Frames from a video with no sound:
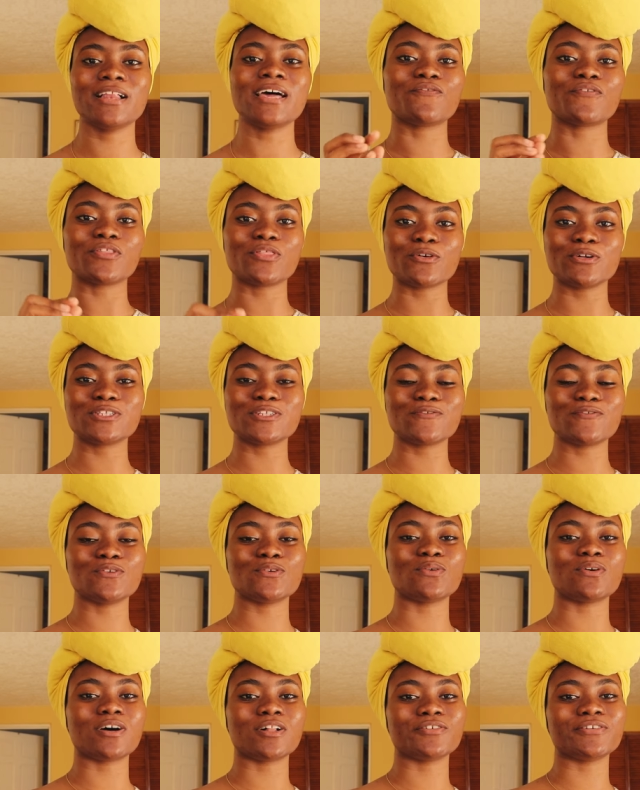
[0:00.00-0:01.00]
For those of you
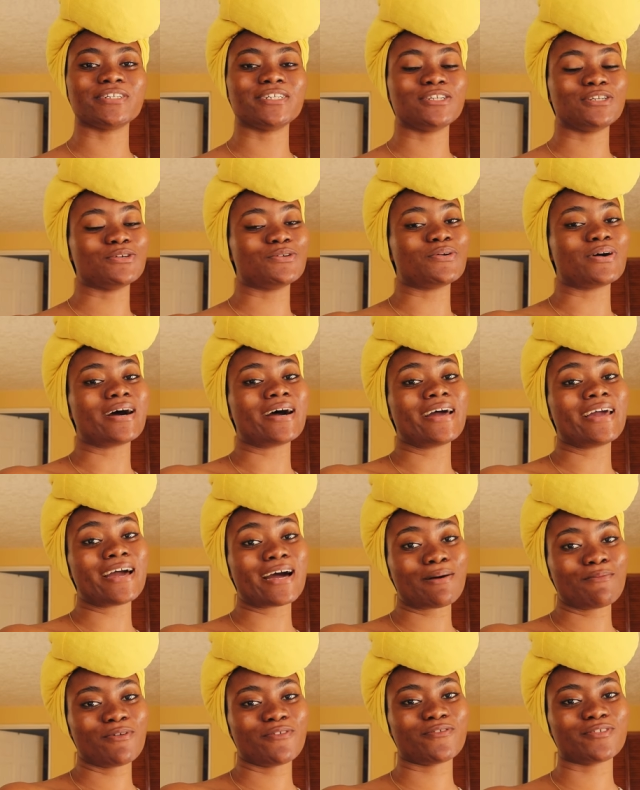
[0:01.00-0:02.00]
who already know, I
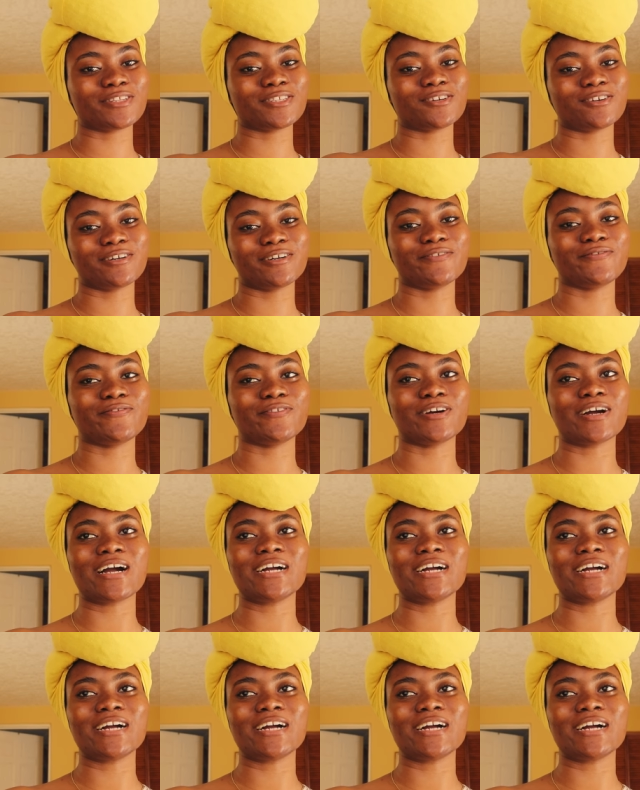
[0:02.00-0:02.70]
am a photographer.